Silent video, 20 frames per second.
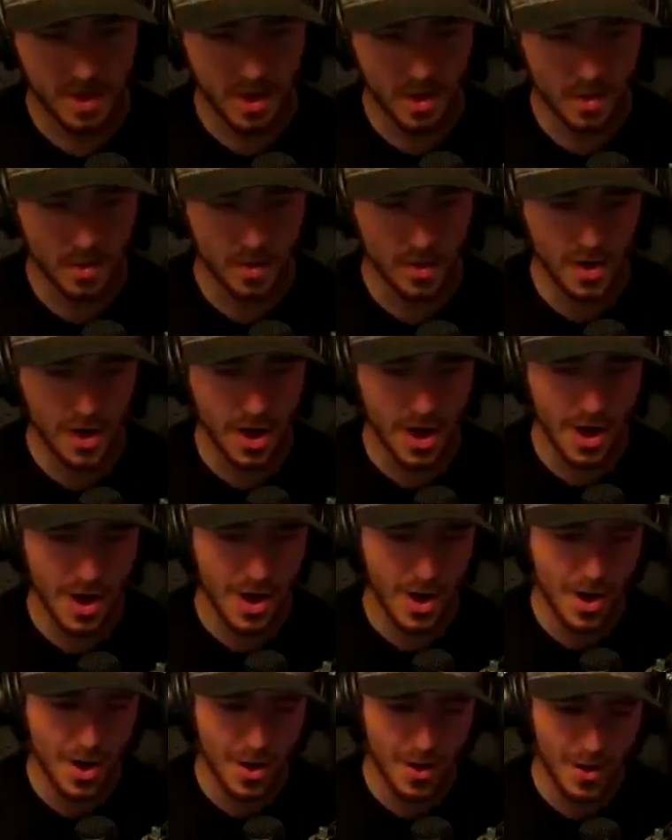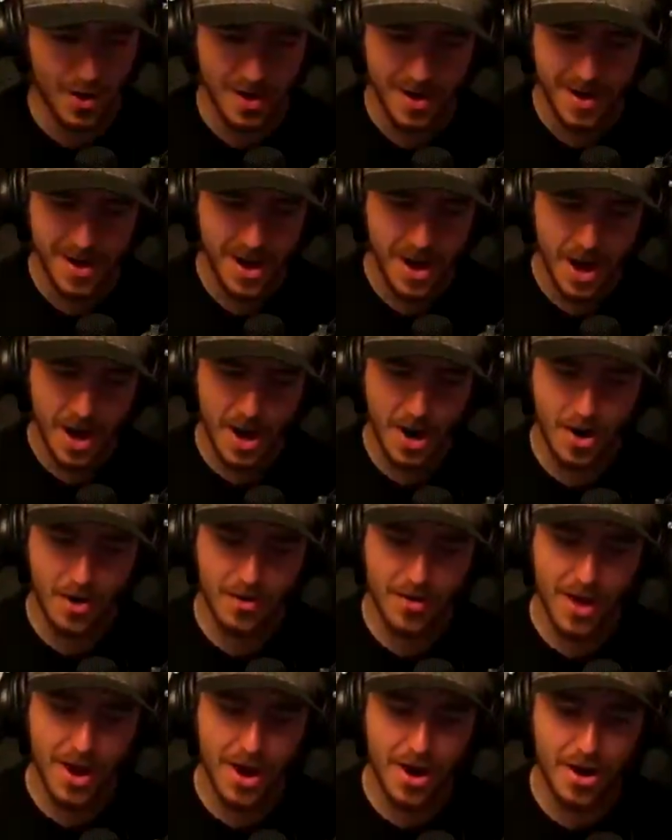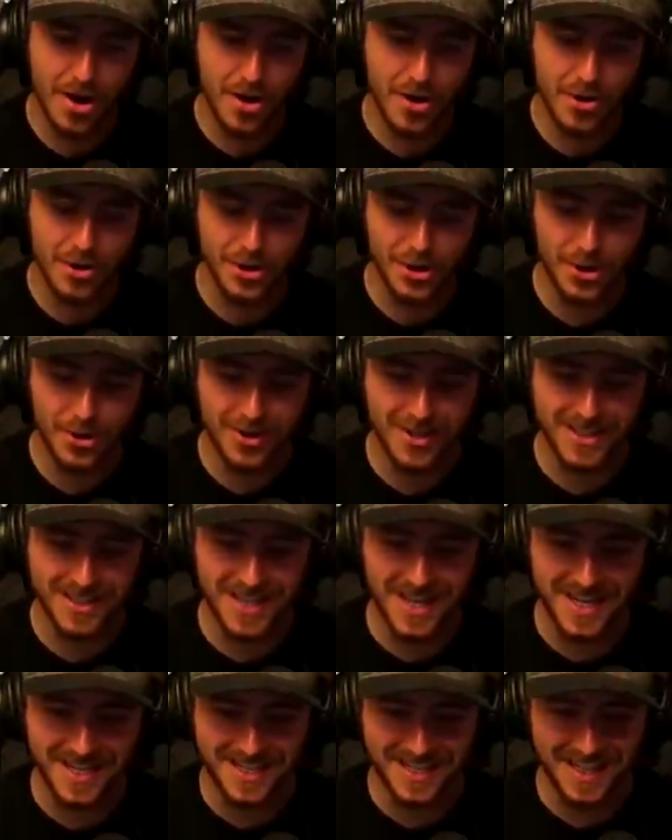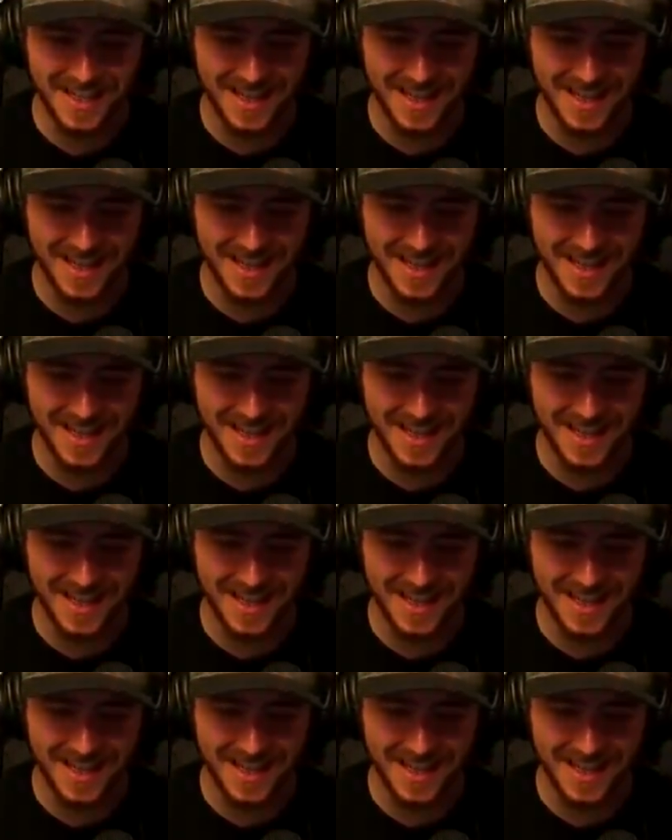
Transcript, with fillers: Oh no. Oh no. Goldie takes the